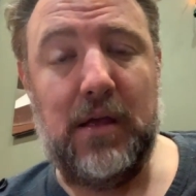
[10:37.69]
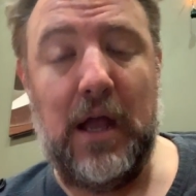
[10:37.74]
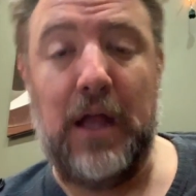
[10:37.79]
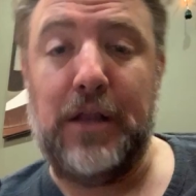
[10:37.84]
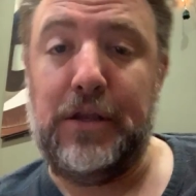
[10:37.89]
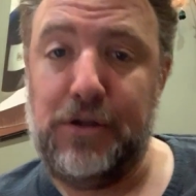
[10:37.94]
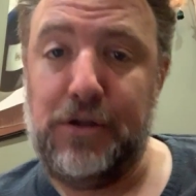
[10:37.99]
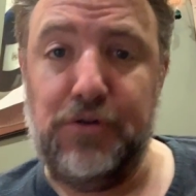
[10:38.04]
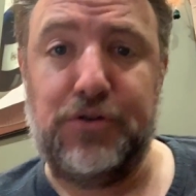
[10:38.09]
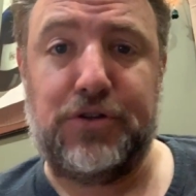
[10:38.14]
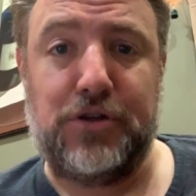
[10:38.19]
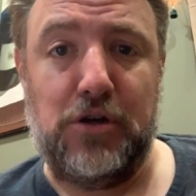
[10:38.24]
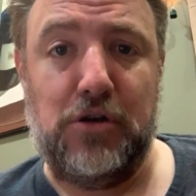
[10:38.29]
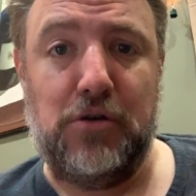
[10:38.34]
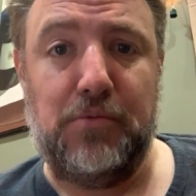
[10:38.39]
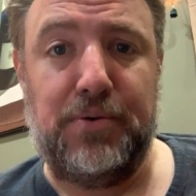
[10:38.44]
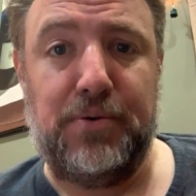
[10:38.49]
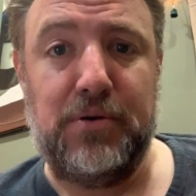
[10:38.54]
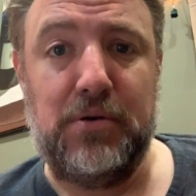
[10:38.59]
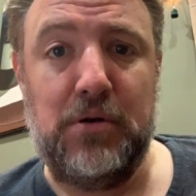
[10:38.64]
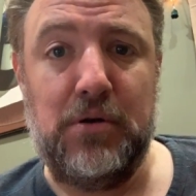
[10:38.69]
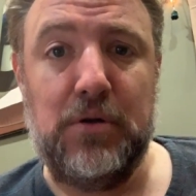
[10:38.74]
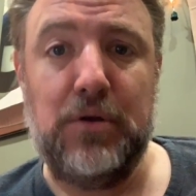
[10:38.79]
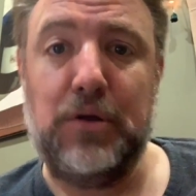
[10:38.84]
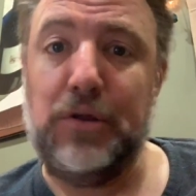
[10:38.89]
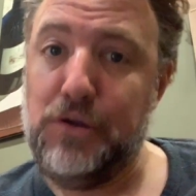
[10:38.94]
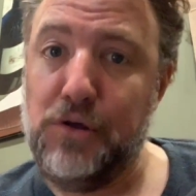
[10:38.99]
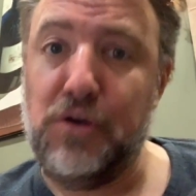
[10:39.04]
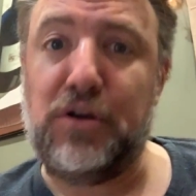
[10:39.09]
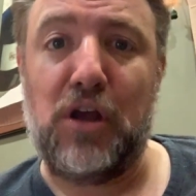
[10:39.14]
And YouTube,
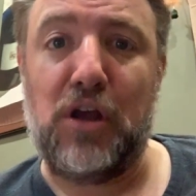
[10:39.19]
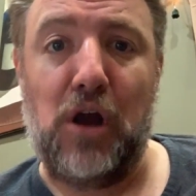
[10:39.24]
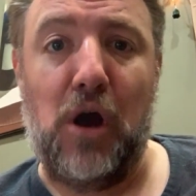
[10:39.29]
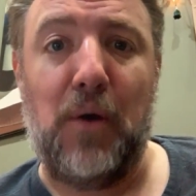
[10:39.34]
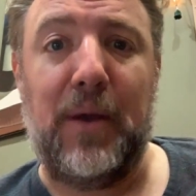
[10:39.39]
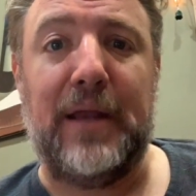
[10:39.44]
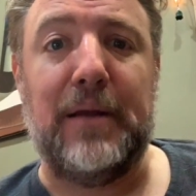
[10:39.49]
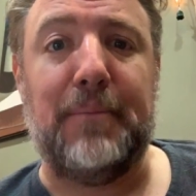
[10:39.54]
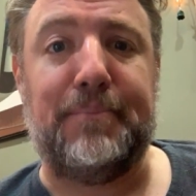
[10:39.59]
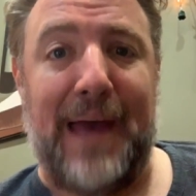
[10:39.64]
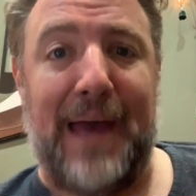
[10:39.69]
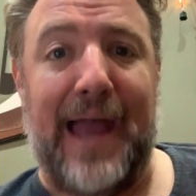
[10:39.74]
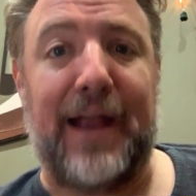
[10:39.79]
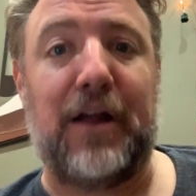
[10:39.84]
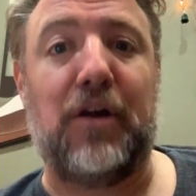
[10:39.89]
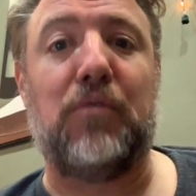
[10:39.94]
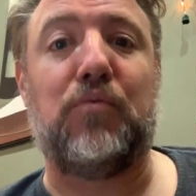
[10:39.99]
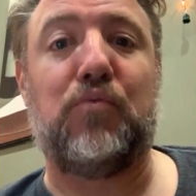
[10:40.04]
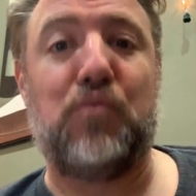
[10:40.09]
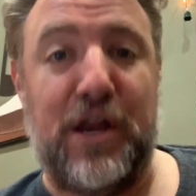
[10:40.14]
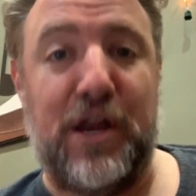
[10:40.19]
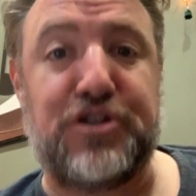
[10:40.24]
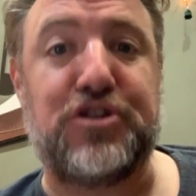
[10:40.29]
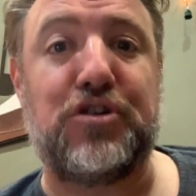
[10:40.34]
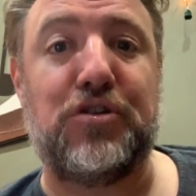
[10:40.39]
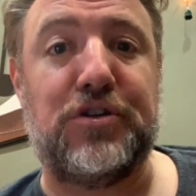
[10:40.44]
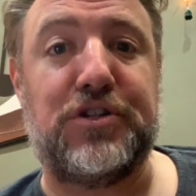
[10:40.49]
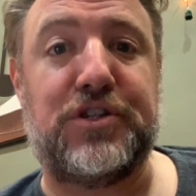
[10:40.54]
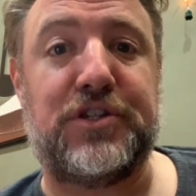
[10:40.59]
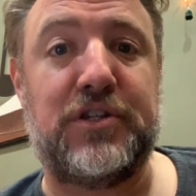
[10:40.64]
you can go eat a bag of
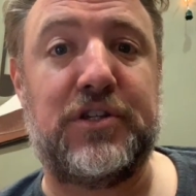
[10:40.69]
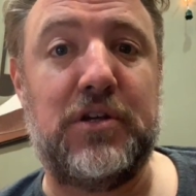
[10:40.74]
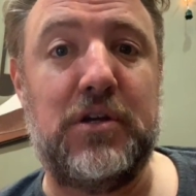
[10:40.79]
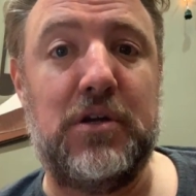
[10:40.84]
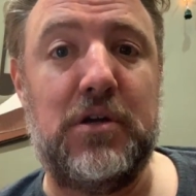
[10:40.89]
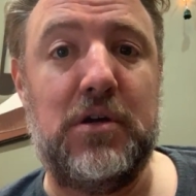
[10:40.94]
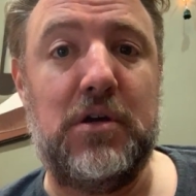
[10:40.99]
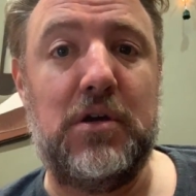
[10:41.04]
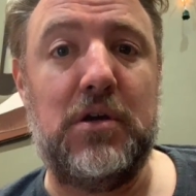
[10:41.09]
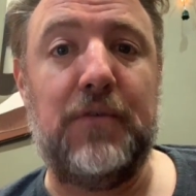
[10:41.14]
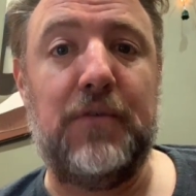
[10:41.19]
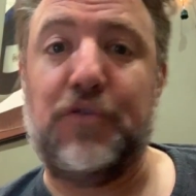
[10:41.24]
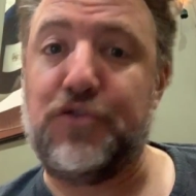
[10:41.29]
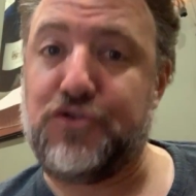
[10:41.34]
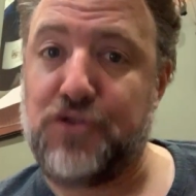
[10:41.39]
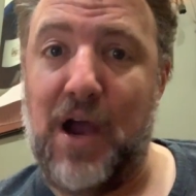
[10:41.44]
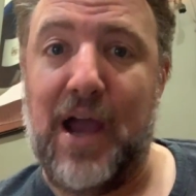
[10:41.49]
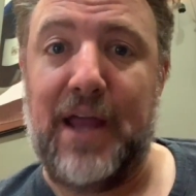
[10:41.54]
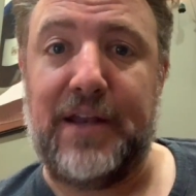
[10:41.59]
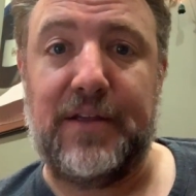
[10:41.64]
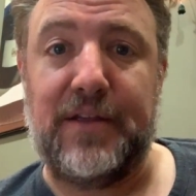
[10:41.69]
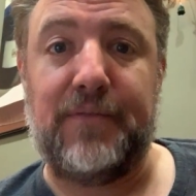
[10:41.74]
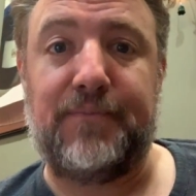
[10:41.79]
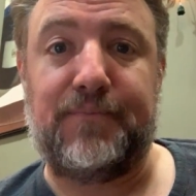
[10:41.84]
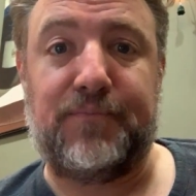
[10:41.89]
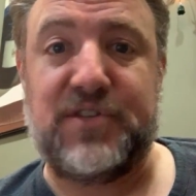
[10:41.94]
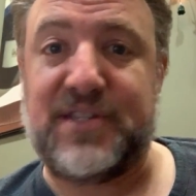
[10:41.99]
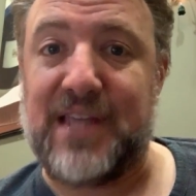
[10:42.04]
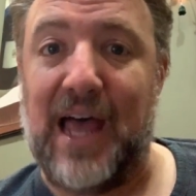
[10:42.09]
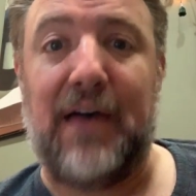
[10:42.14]
Richards for trying to
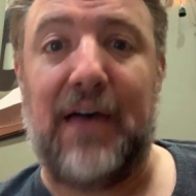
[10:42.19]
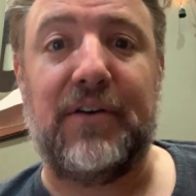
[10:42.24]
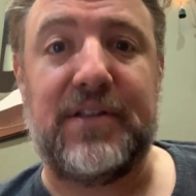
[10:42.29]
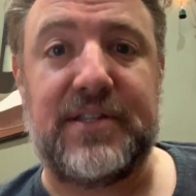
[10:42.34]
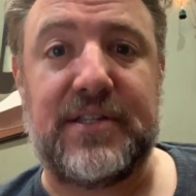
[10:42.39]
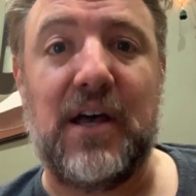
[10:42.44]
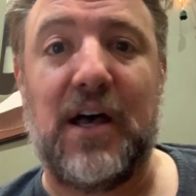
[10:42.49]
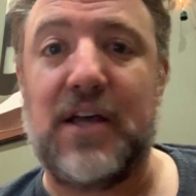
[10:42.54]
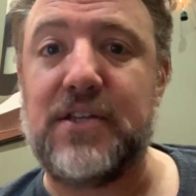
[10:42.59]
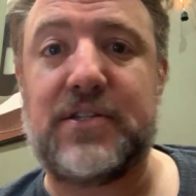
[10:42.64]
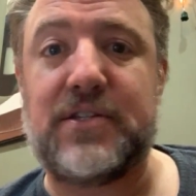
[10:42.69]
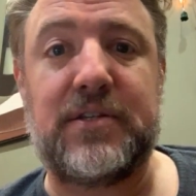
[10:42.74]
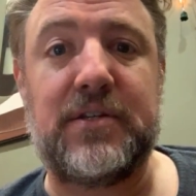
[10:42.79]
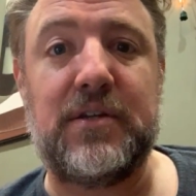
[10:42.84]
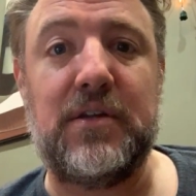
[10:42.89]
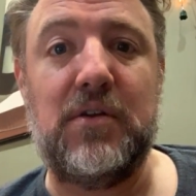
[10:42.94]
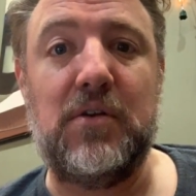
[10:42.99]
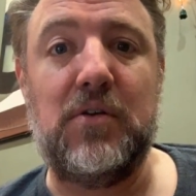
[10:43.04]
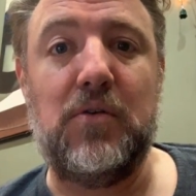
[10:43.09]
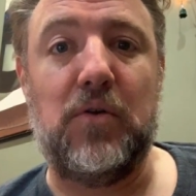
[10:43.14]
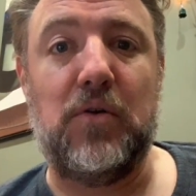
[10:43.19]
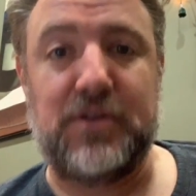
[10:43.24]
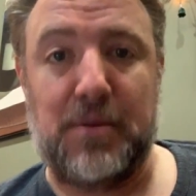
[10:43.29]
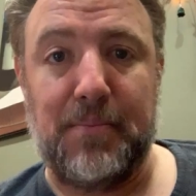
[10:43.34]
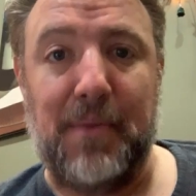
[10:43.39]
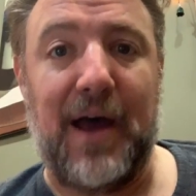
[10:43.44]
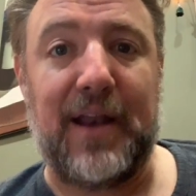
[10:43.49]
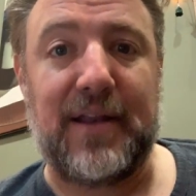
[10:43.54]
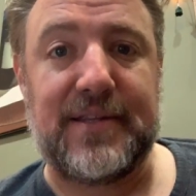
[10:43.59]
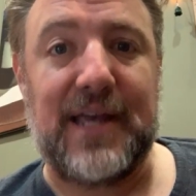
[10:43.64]
silence us or
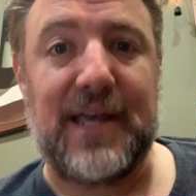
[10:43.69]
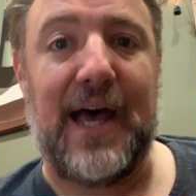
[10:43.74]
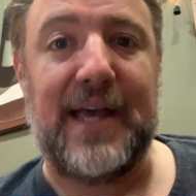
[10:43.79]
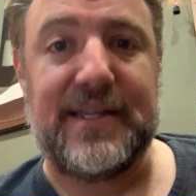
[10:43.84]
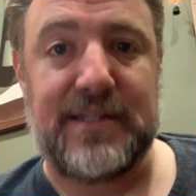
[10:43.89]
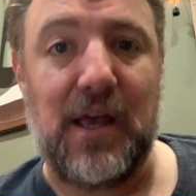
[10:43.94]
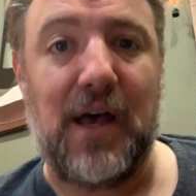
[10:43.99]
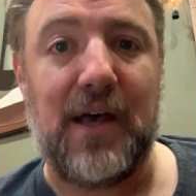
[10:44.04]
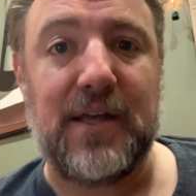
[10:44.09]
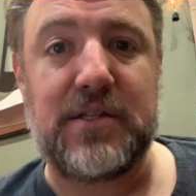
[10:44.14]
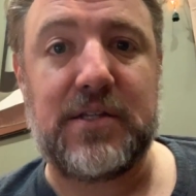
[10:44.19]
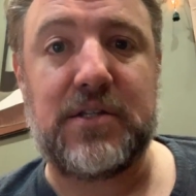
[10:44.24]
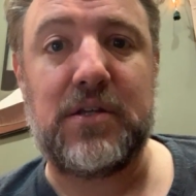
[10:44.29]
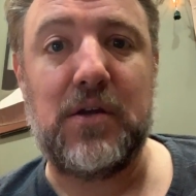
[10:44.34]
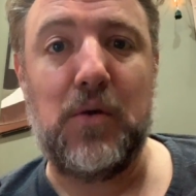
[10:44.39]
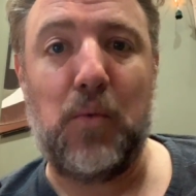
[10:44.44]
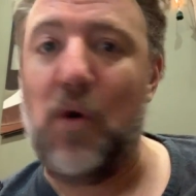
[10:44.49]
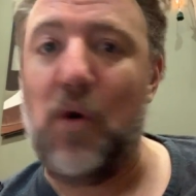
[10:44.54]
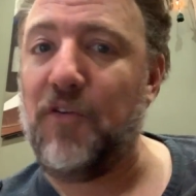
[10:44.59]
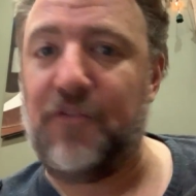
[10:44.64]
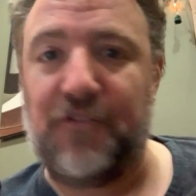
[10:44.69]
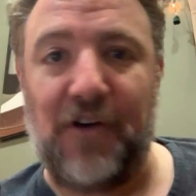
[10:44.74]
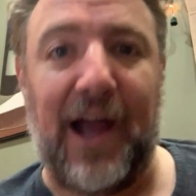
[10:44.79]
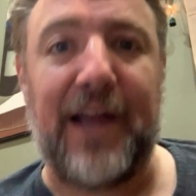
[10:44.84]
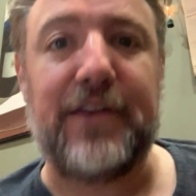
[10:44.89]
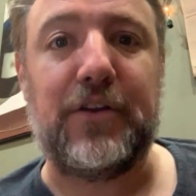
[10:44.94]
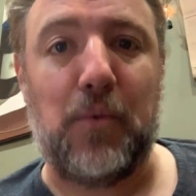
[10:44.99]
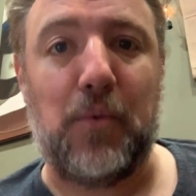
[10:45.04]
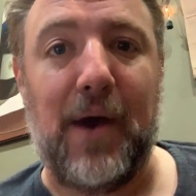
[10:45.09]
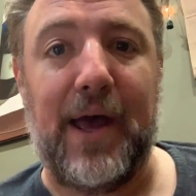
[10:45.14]
demonetize us. We'll
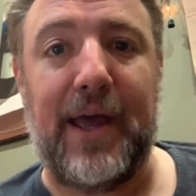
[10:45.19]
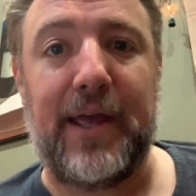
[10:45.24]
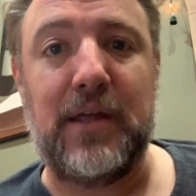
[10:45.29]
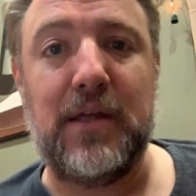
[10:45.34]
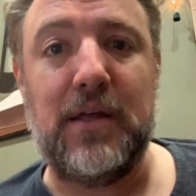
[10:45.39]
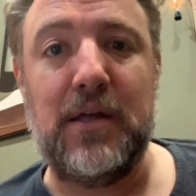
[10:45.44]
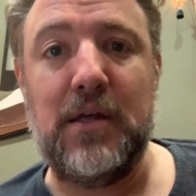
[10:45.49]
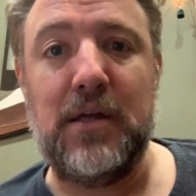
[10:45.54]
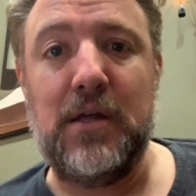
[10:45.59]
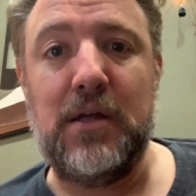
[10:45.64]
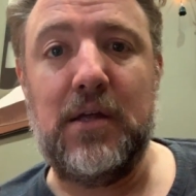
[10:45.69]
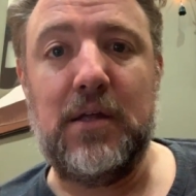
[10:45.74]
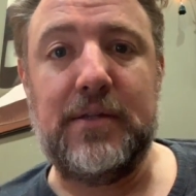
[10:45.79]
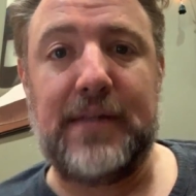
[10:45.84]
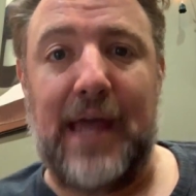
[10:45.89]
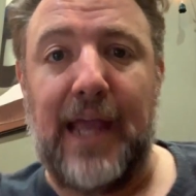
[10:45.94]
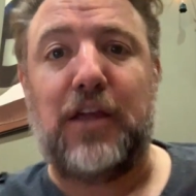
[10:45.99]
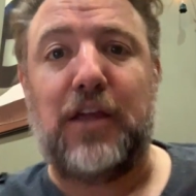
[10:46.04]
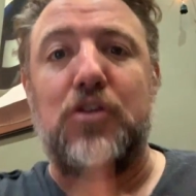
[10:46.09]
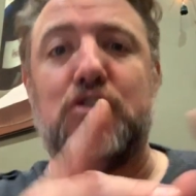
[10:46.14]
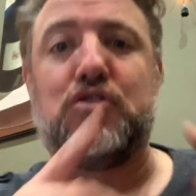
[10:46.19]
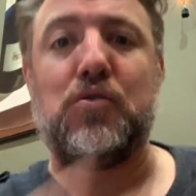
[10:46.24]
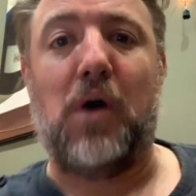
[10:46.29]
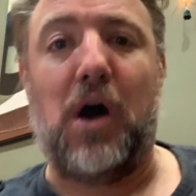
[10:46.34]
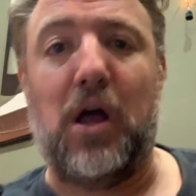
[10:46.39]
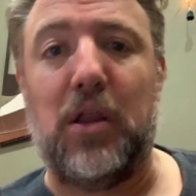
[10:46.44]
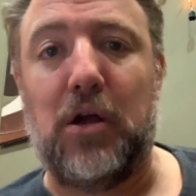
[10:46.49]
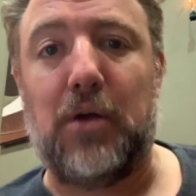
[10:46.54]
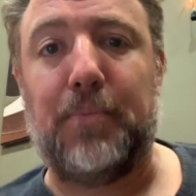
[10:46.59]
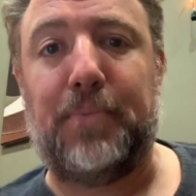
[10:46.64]
find a way. Thank you to
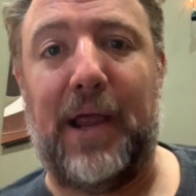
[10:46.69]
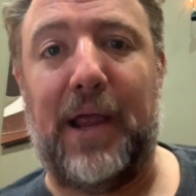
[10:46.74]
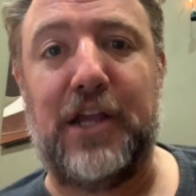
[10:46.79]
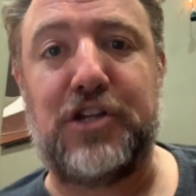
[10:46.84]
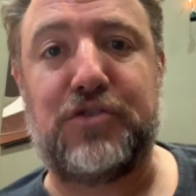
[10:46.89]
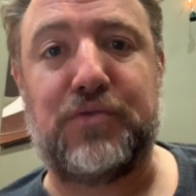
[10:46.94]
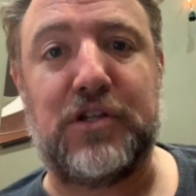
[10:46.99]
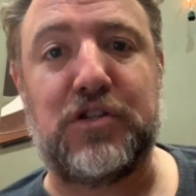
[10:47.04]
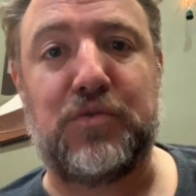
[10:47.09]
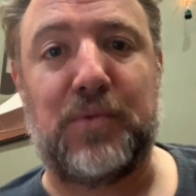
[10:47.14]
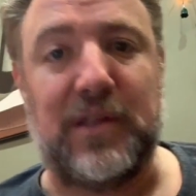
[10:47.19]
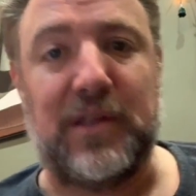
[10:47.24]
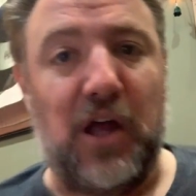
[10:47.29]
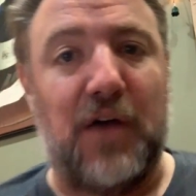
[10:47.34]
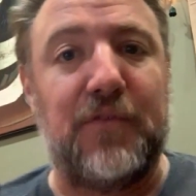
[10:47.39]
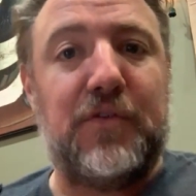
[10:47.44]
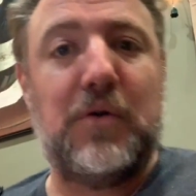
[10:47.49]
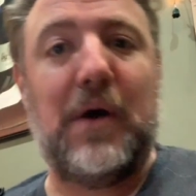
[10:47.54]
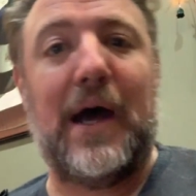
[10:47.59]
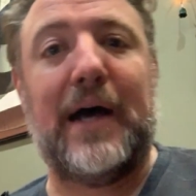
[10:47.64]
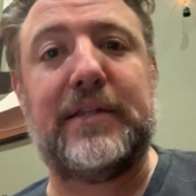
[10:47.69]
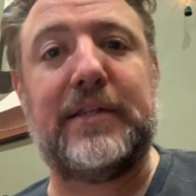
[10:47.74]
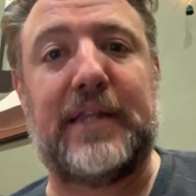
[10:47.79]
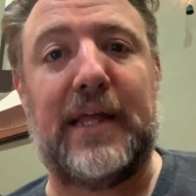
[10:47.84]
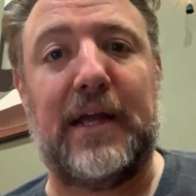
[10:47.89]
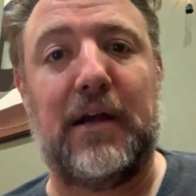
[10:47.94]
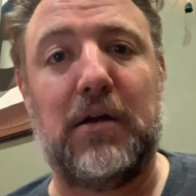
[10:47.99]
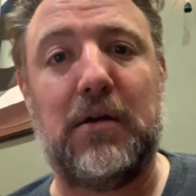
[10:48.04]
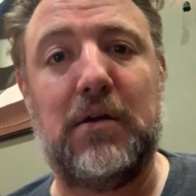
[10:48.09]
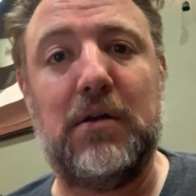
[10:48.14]
all our patrons. We love you out
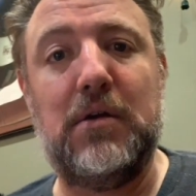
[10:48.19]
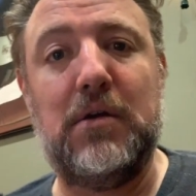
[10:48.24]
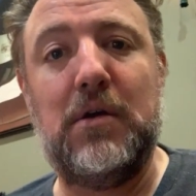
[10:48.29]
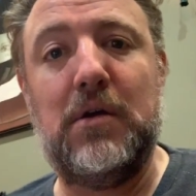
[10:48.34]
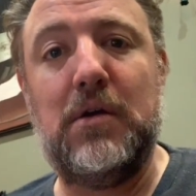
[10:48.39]
there.